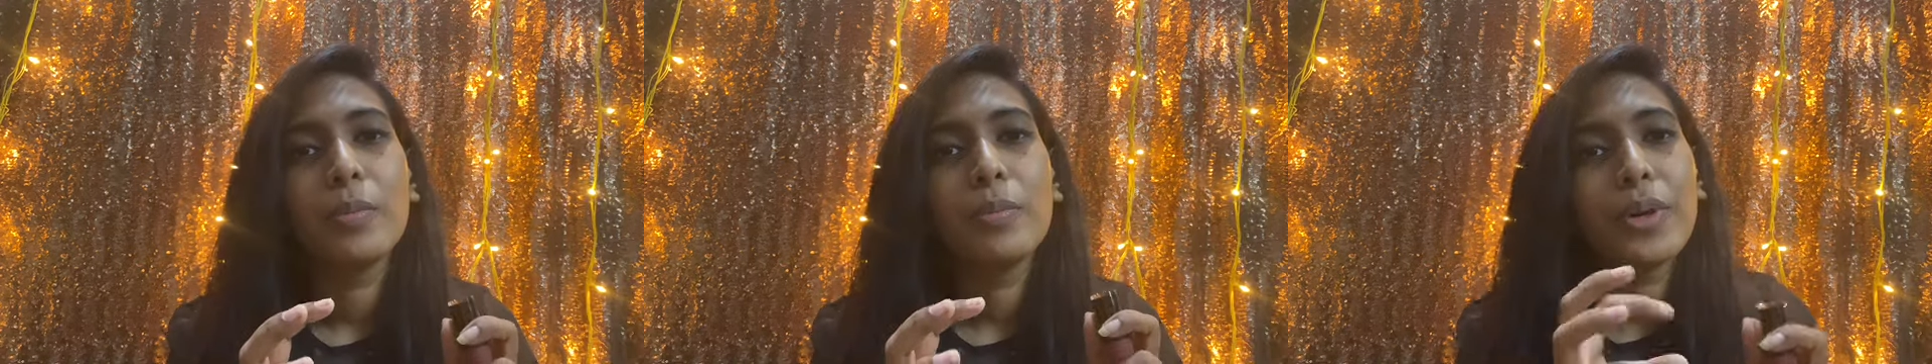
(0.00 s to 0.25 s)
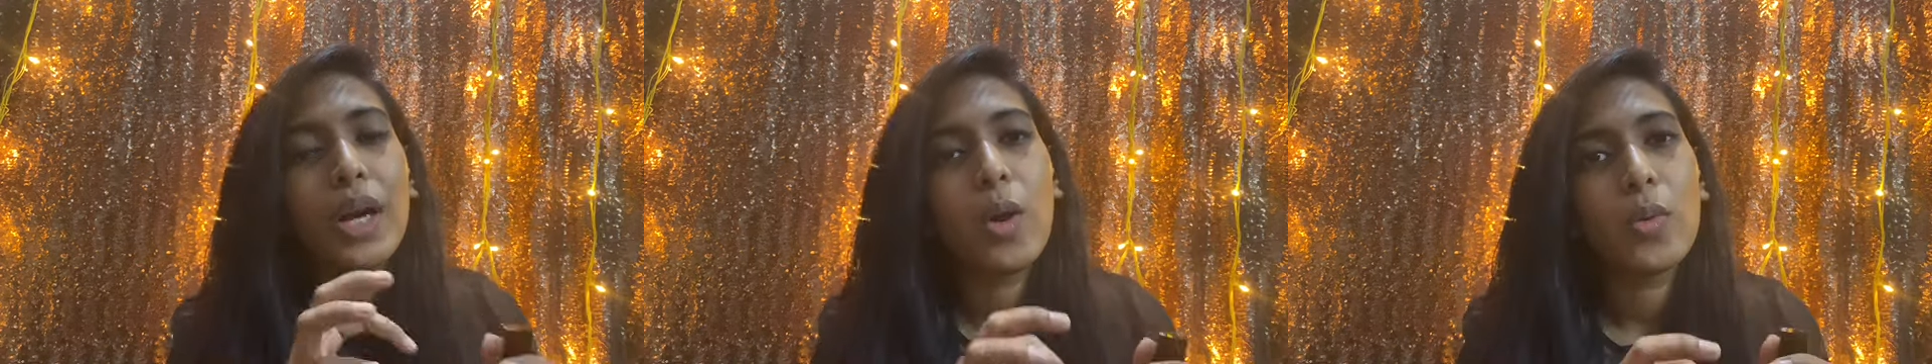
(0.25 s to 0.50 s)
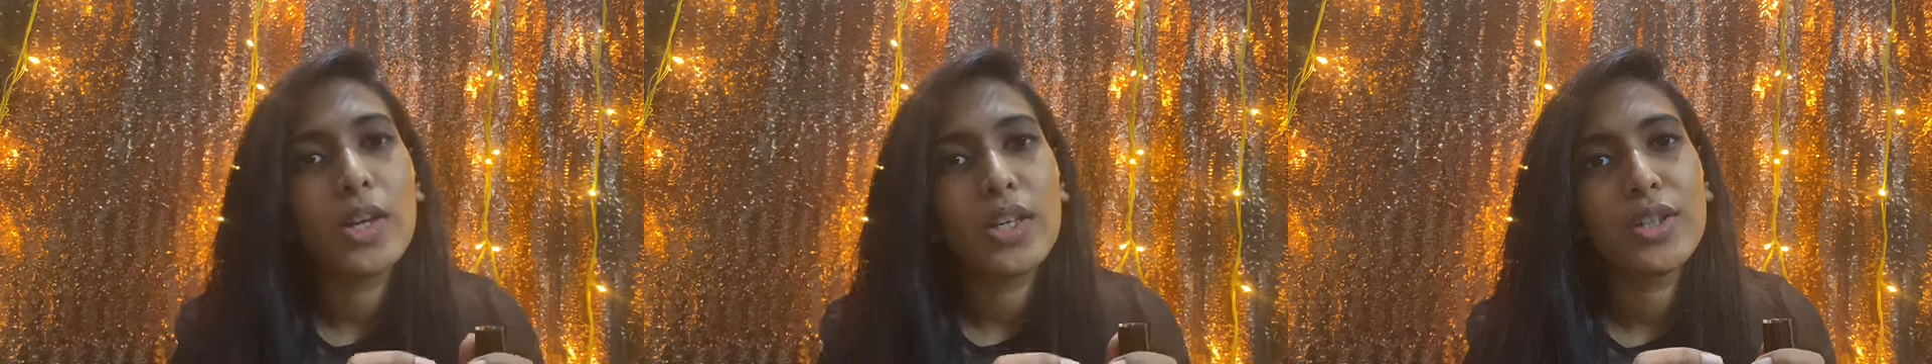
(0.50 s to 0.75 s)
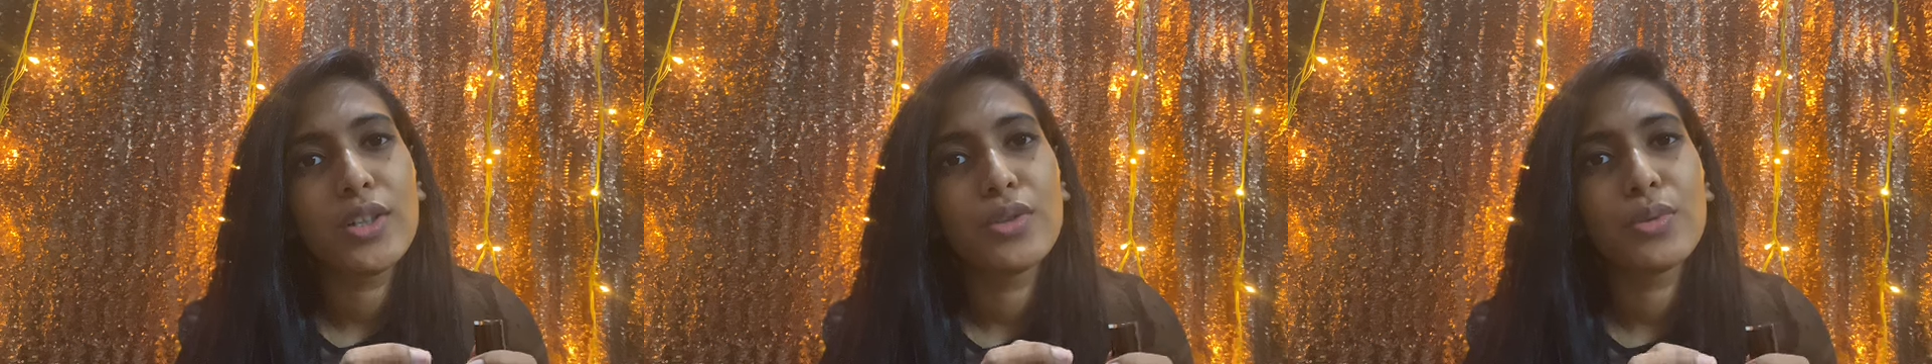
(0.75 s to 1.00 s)
brown
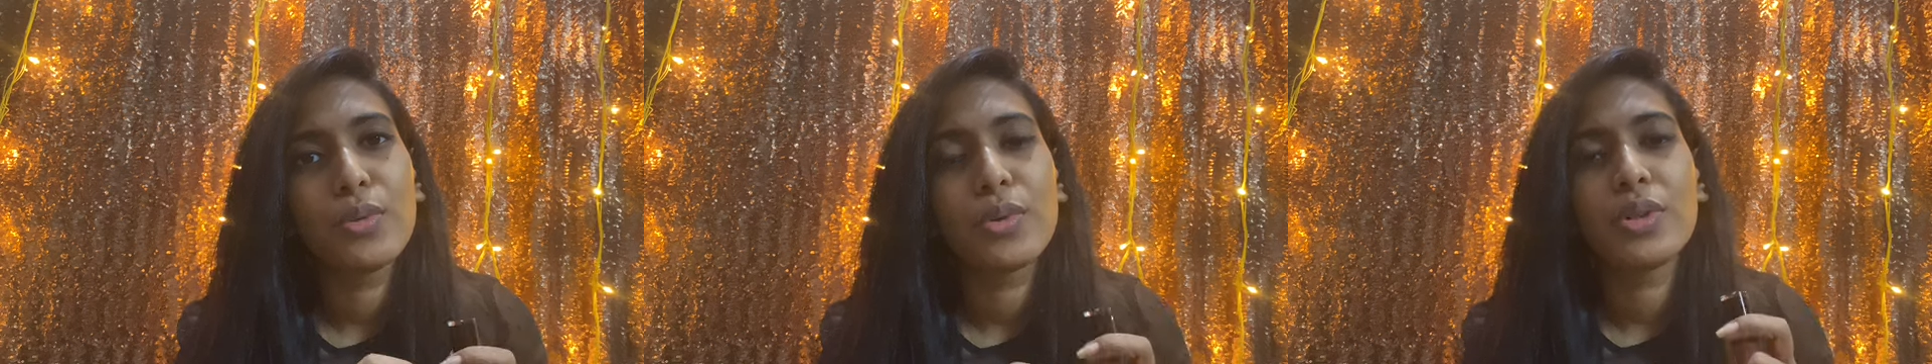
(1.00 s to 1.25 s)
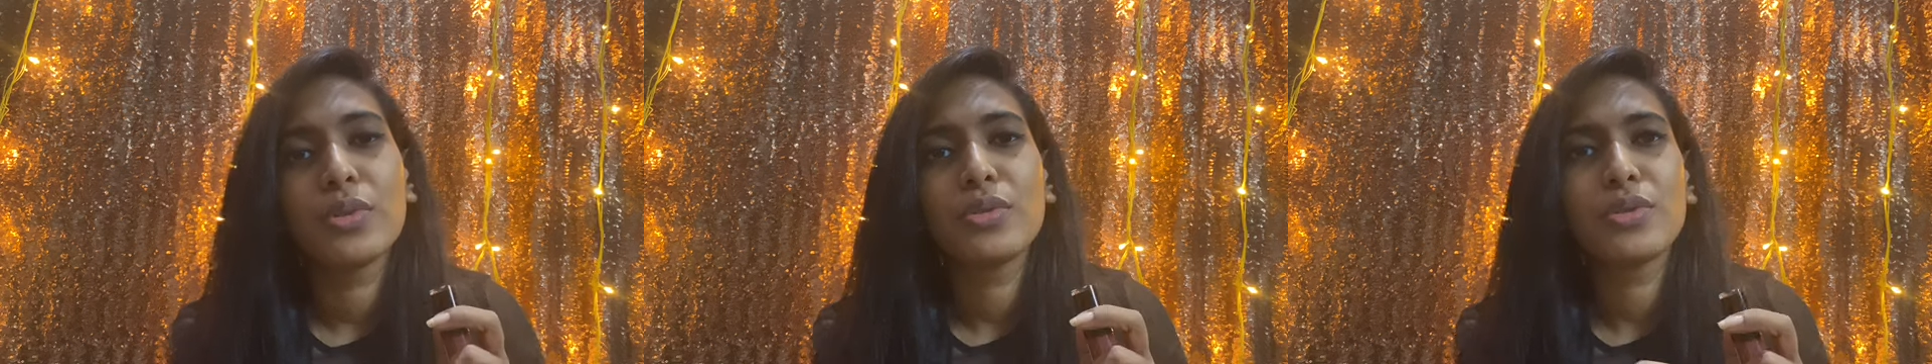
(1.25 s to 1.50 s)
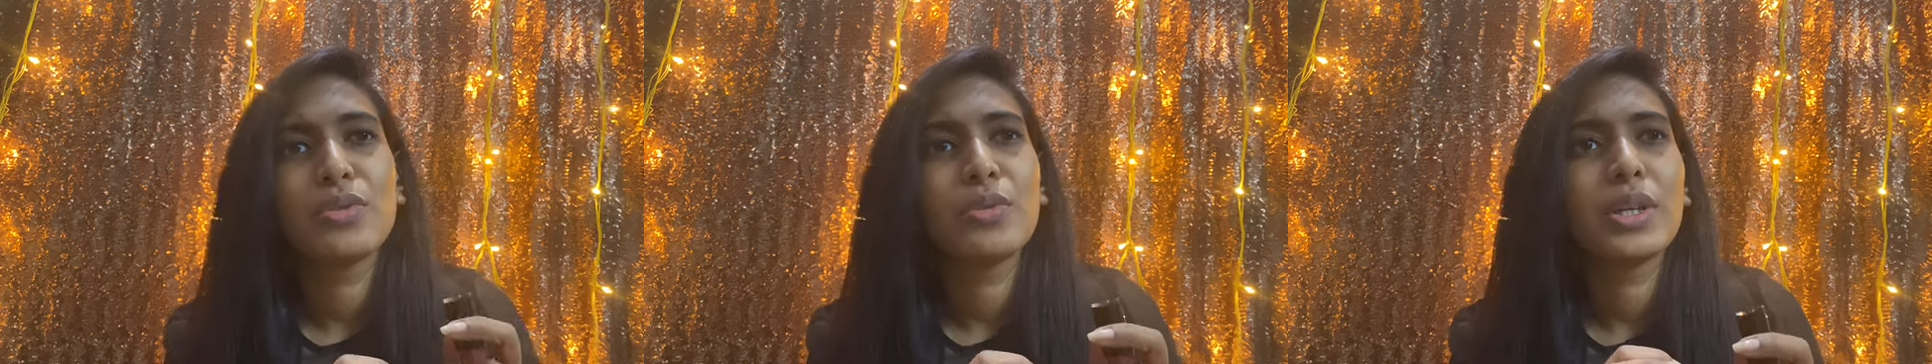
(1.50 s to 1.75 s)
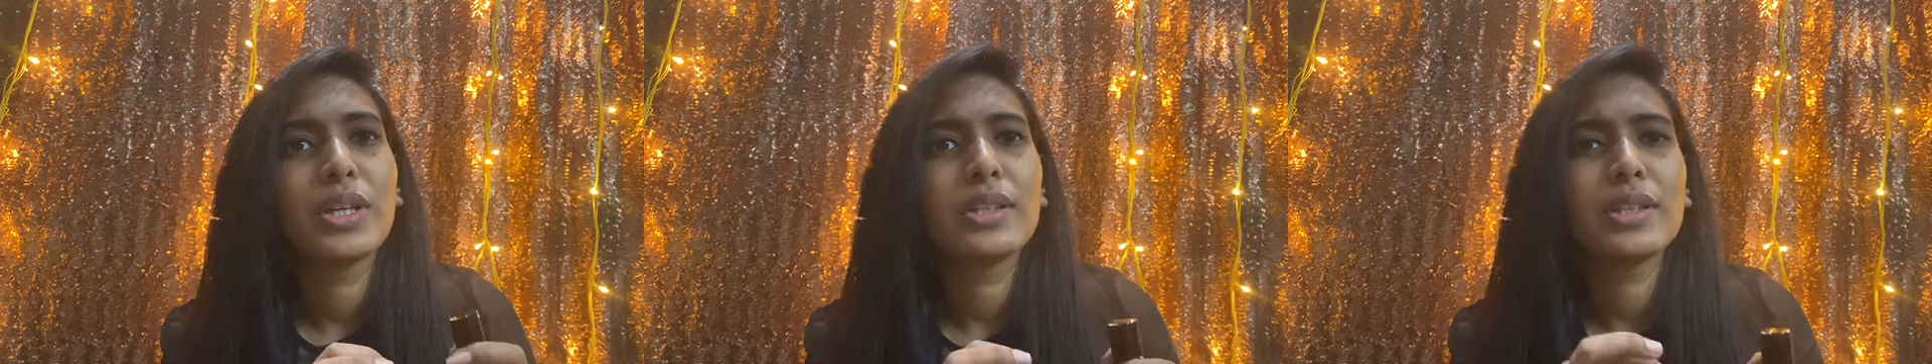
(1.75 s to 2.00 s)
undertone to it,